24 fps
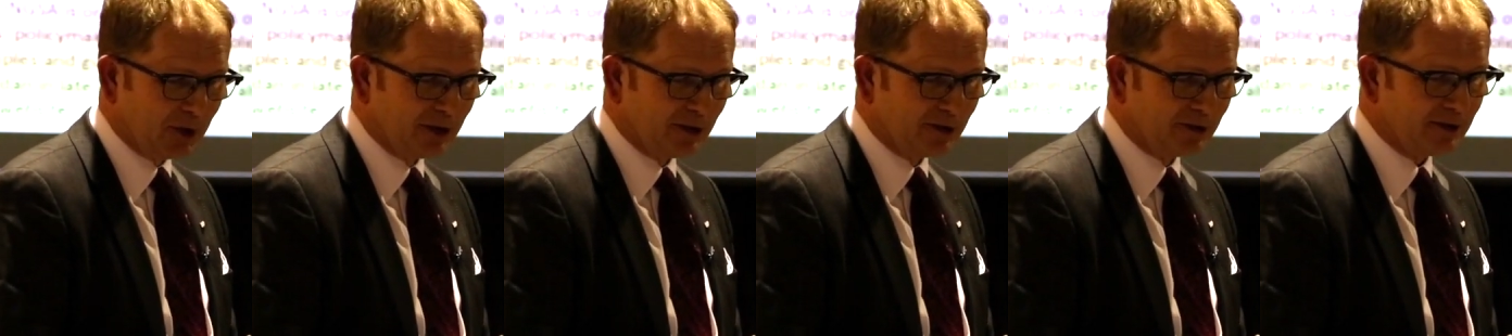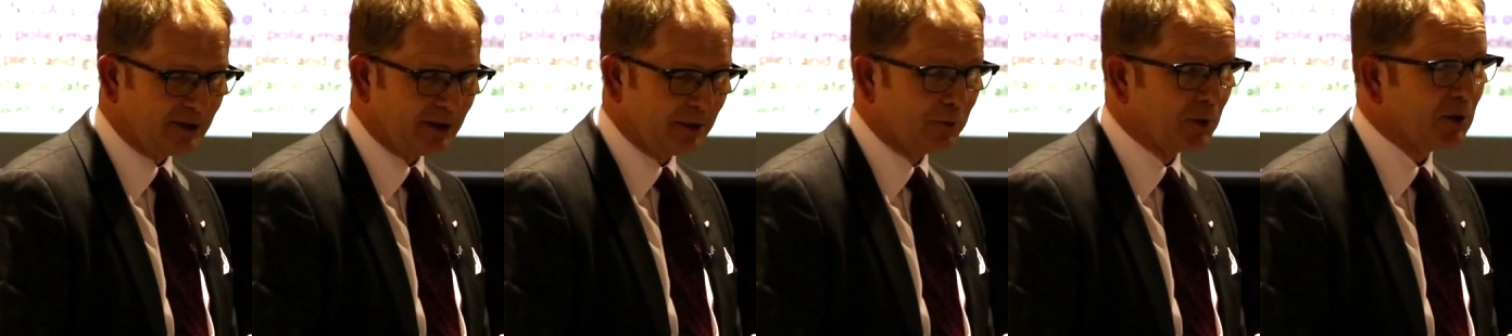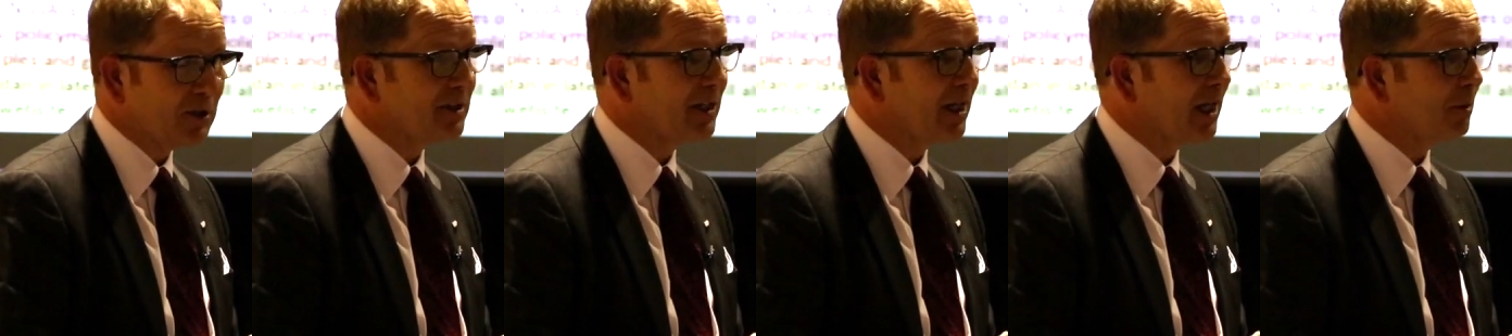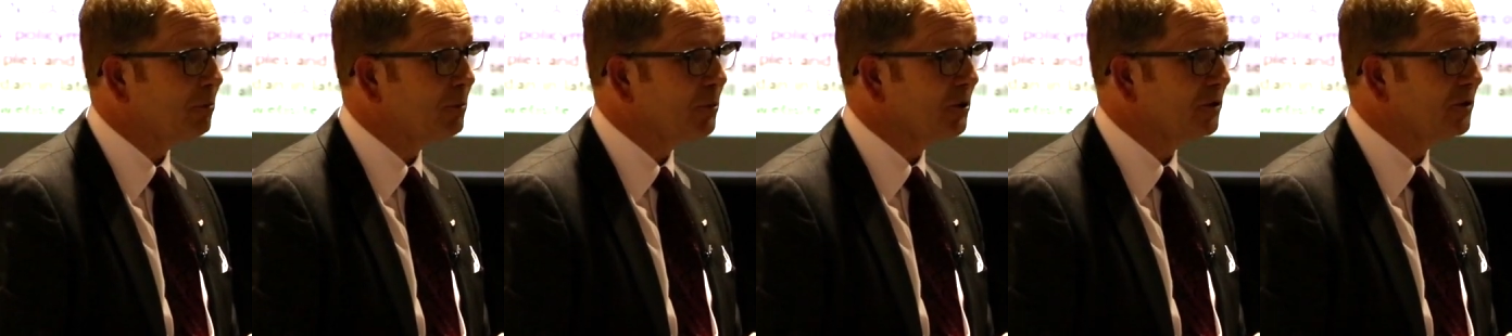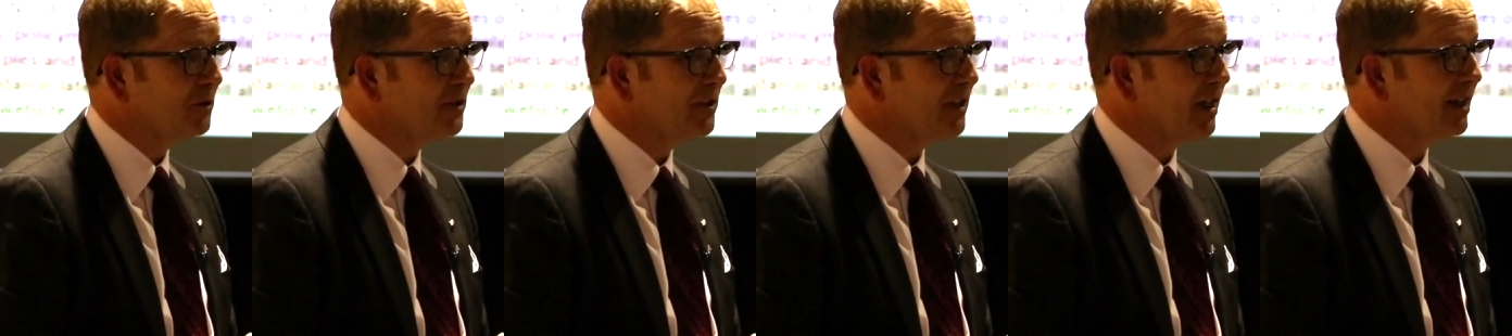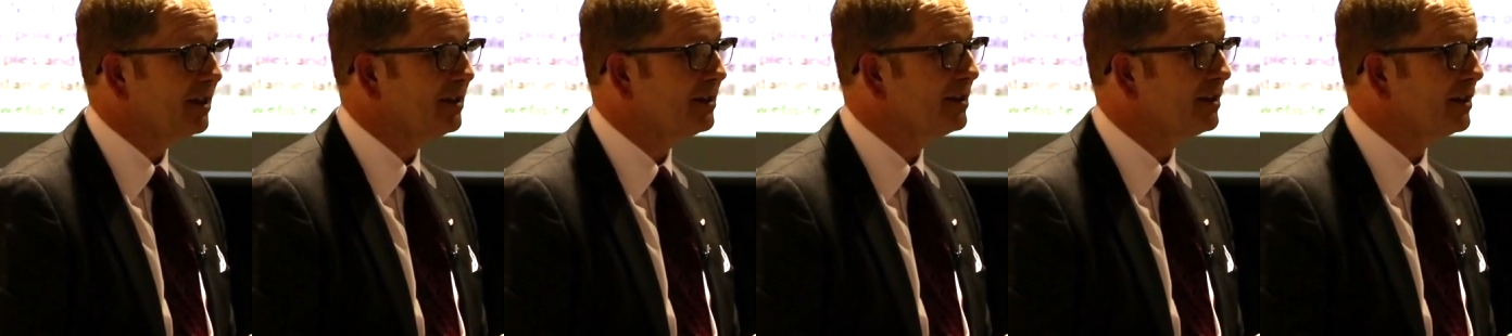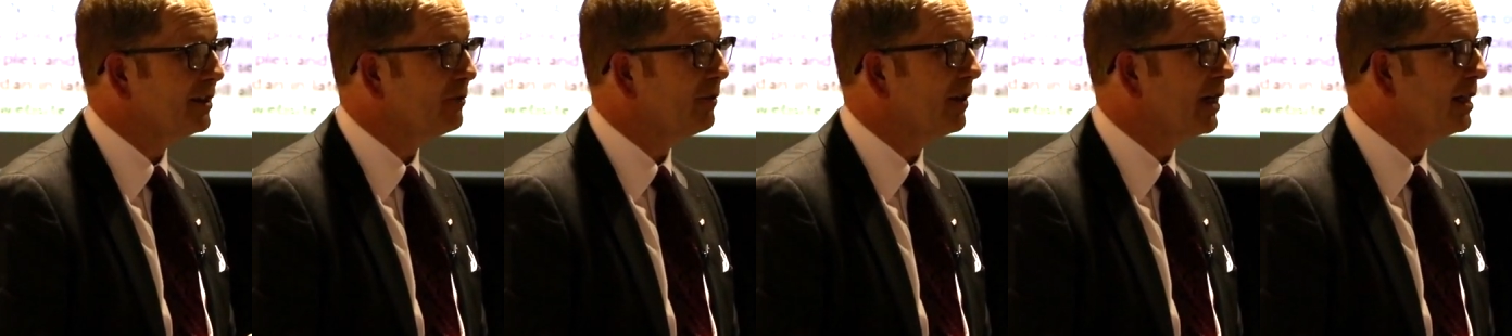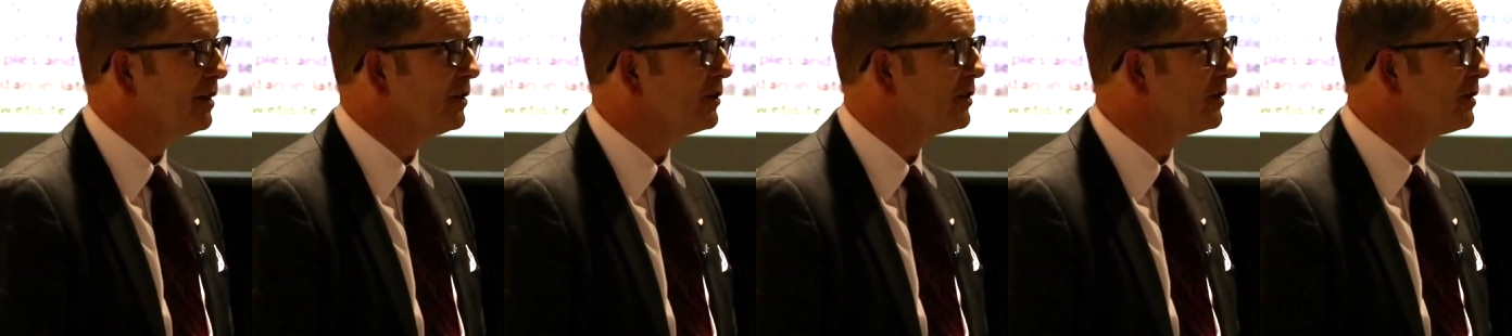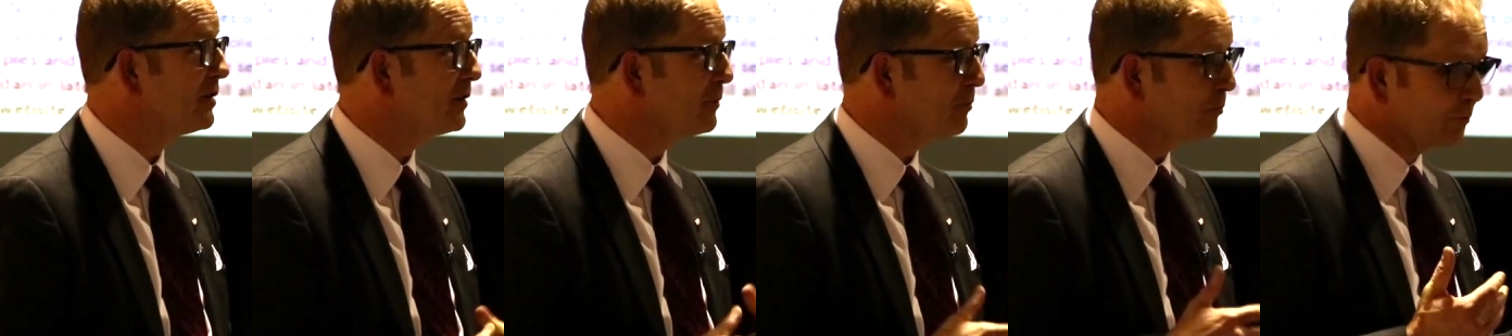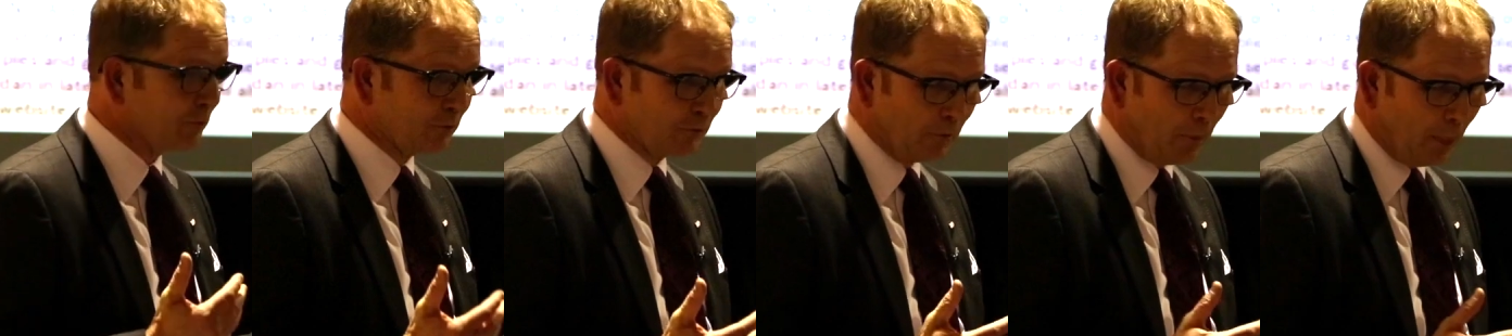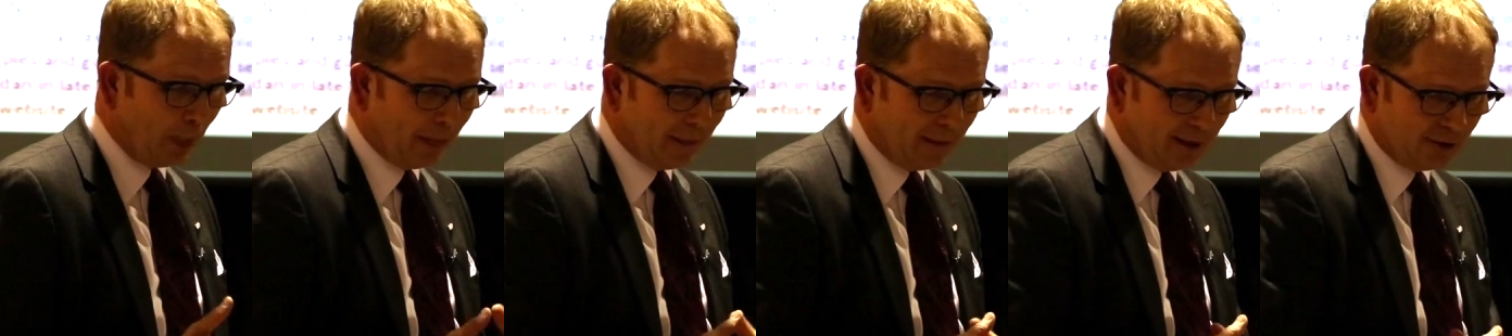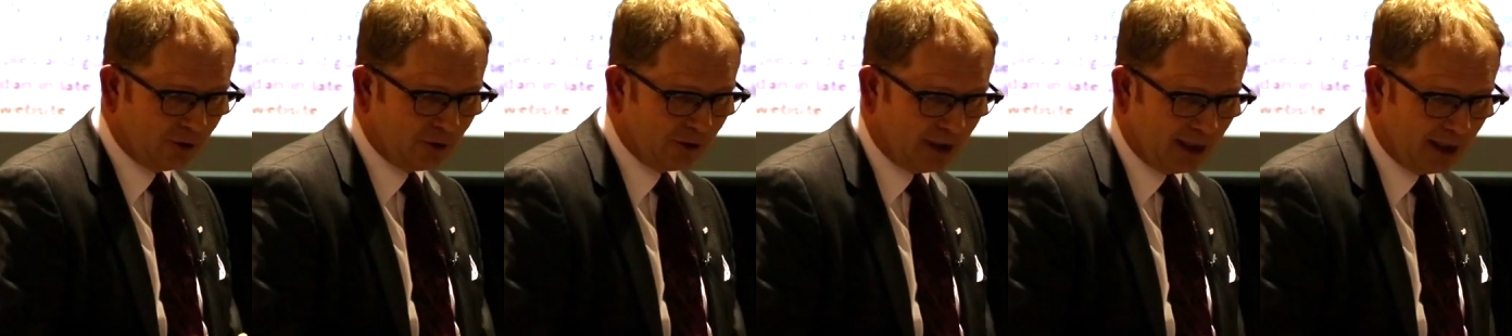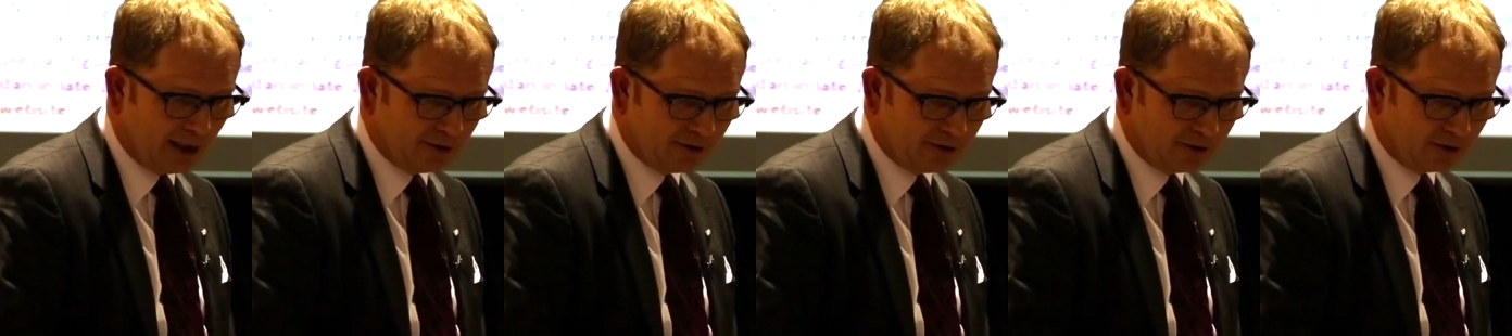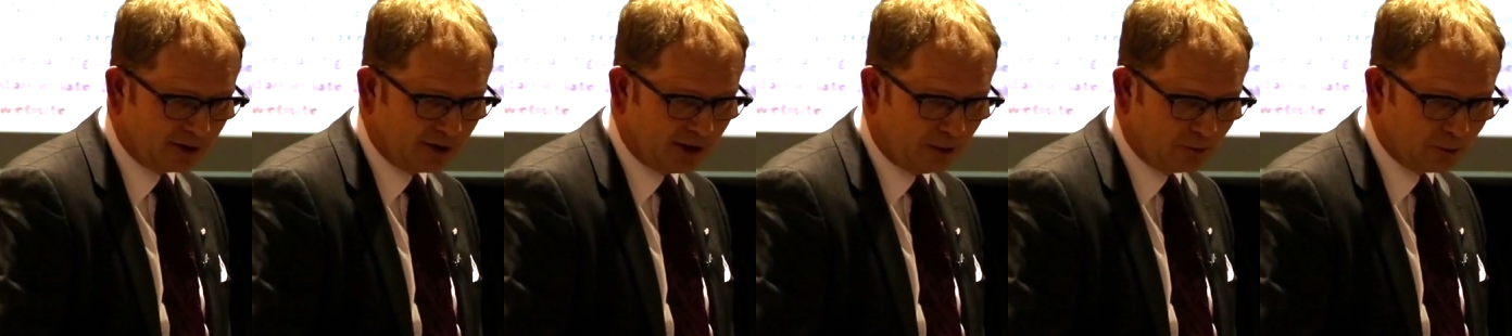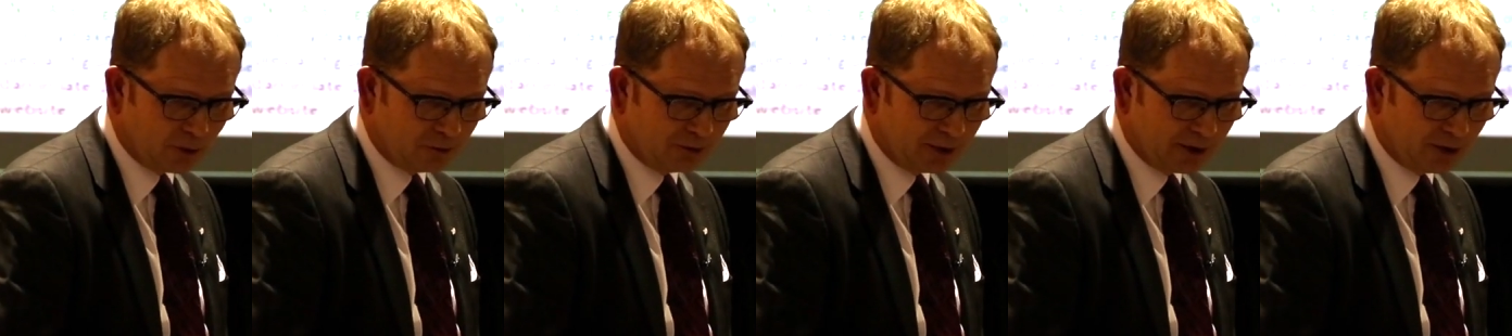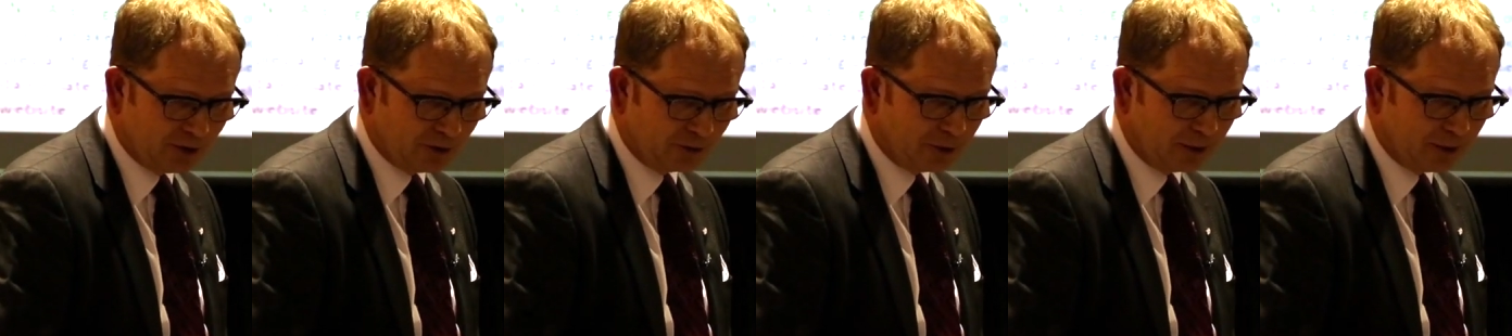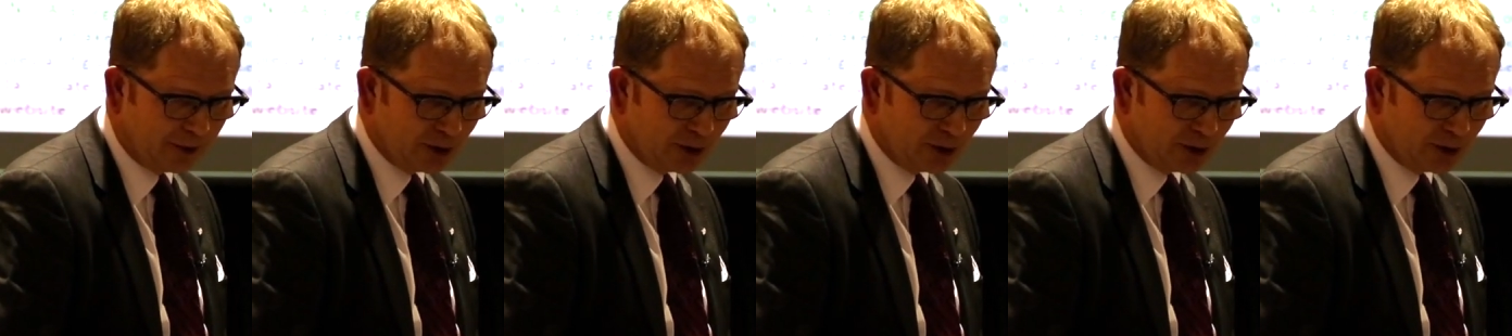because it must happen to science advisors that your answer comes with your